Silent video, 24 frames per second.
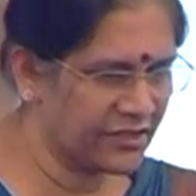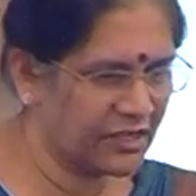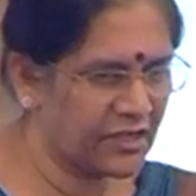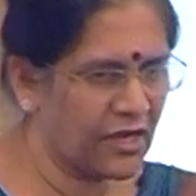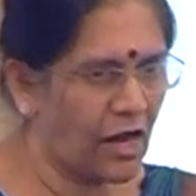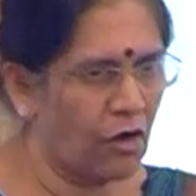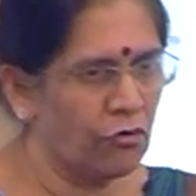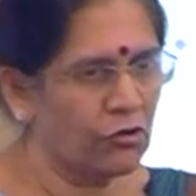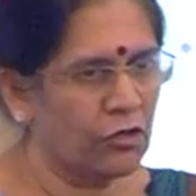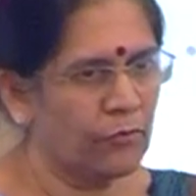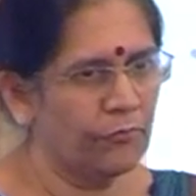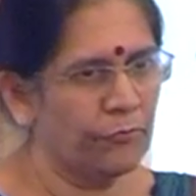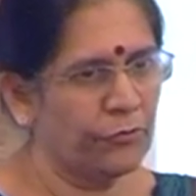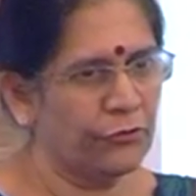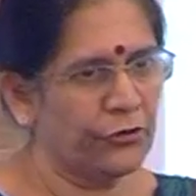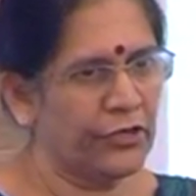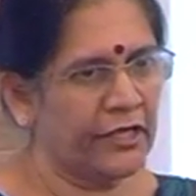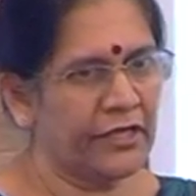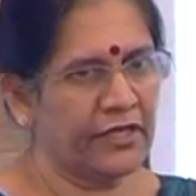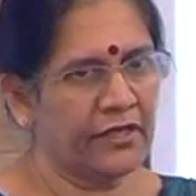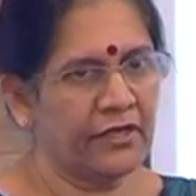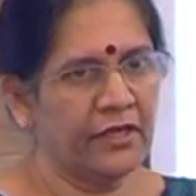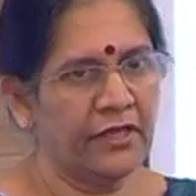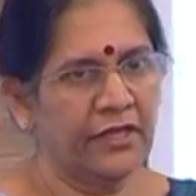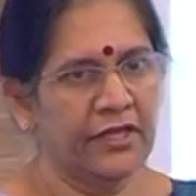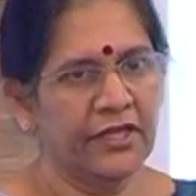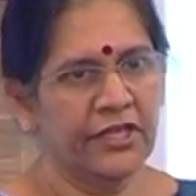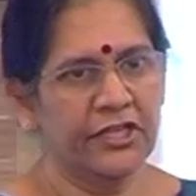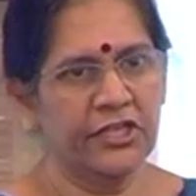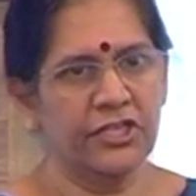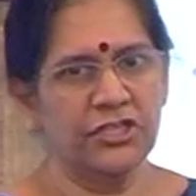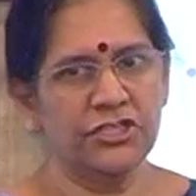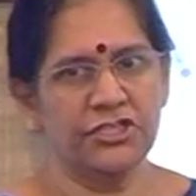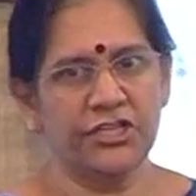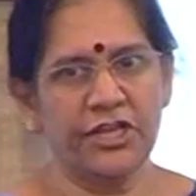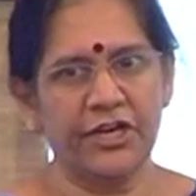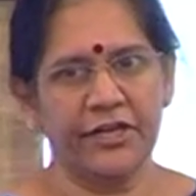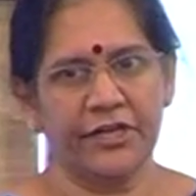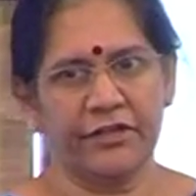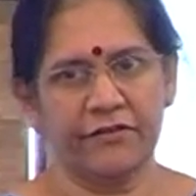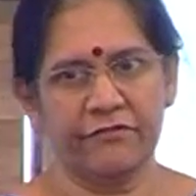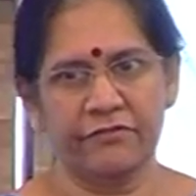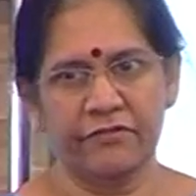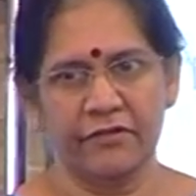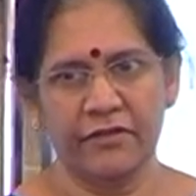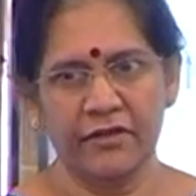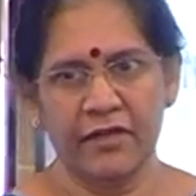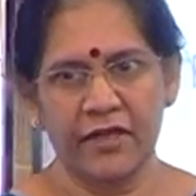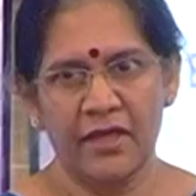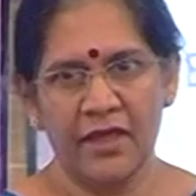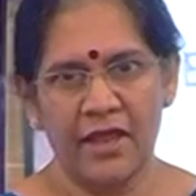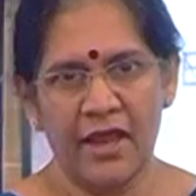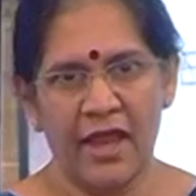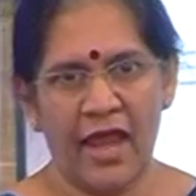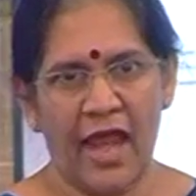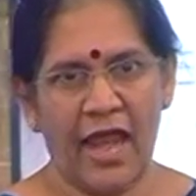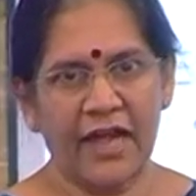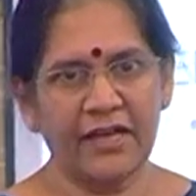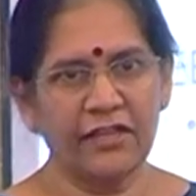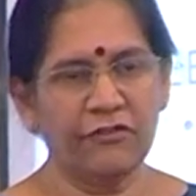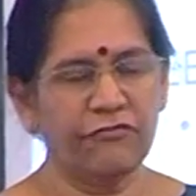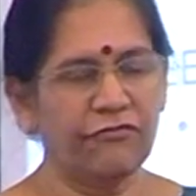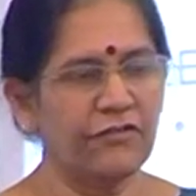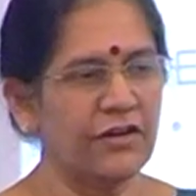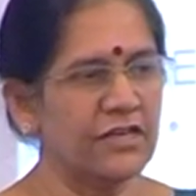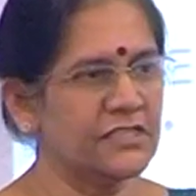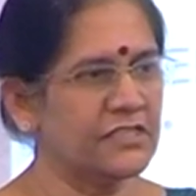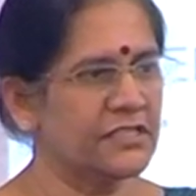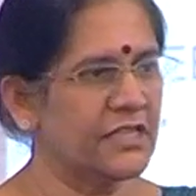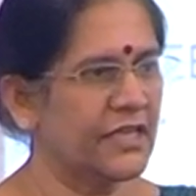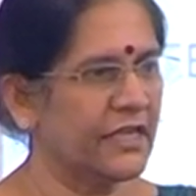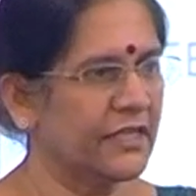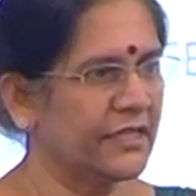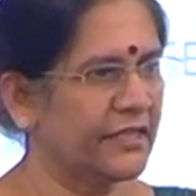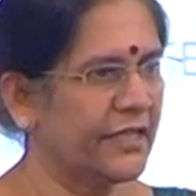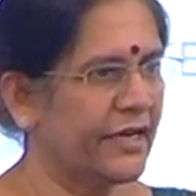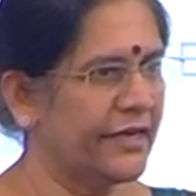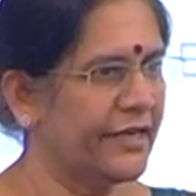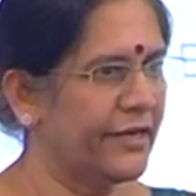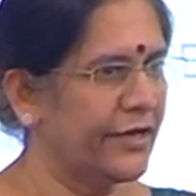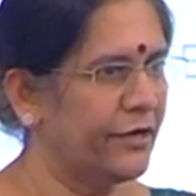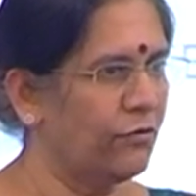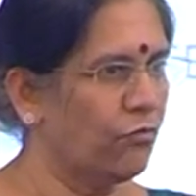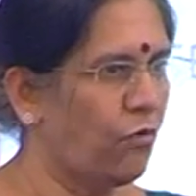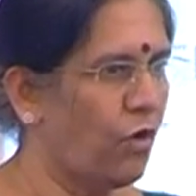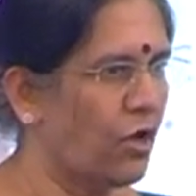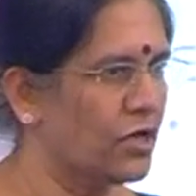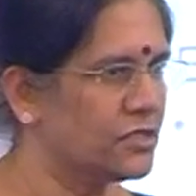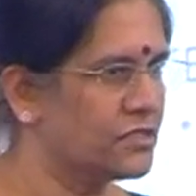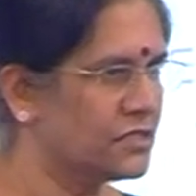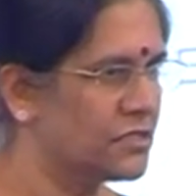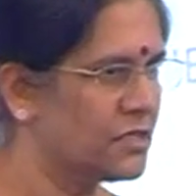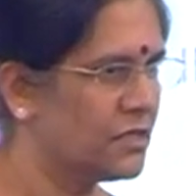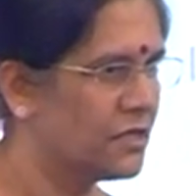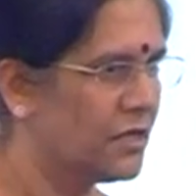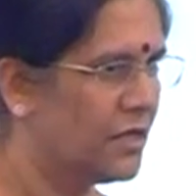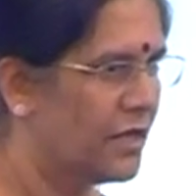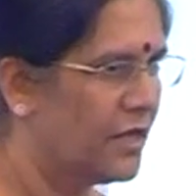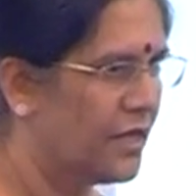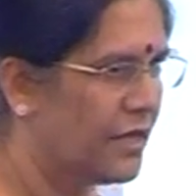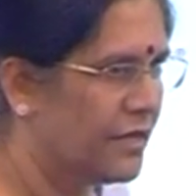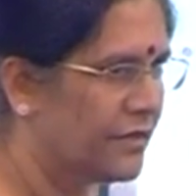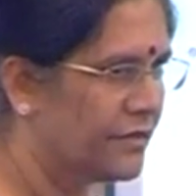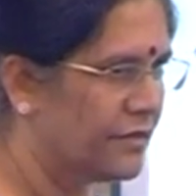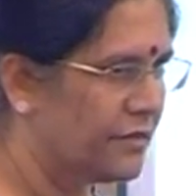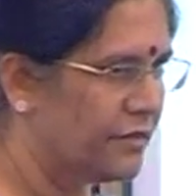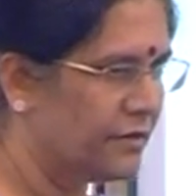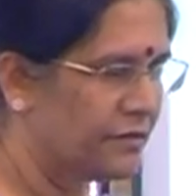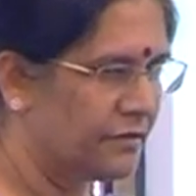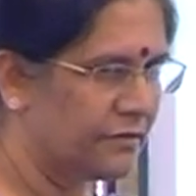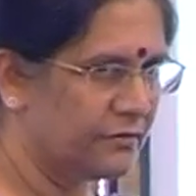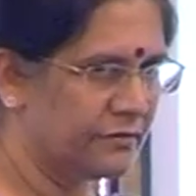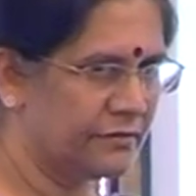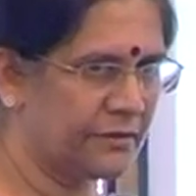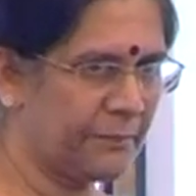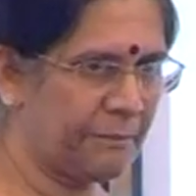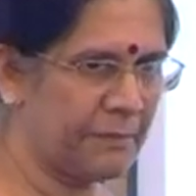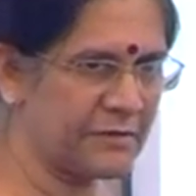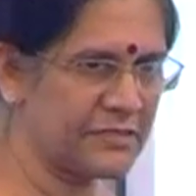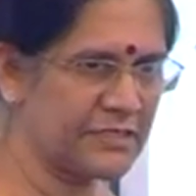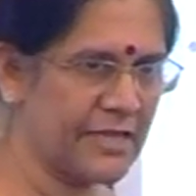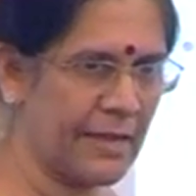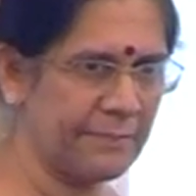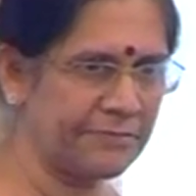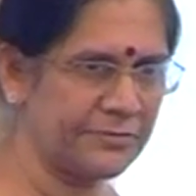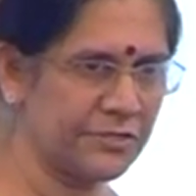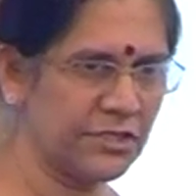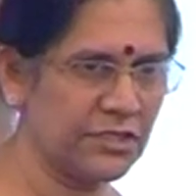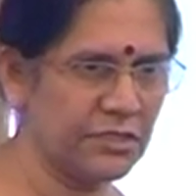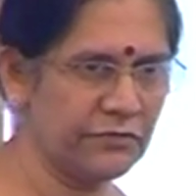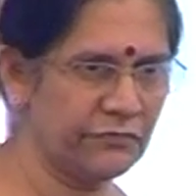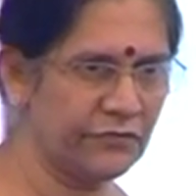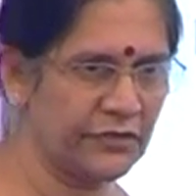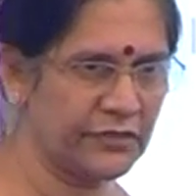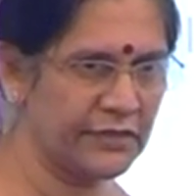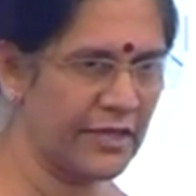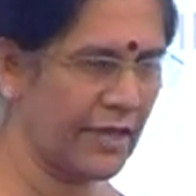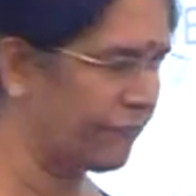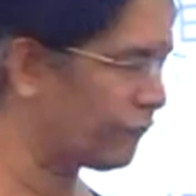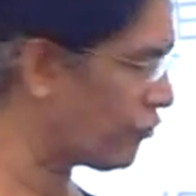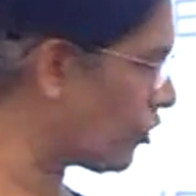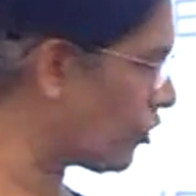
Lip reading: the cloud computing initiative, and the first thing they did was, the perception with them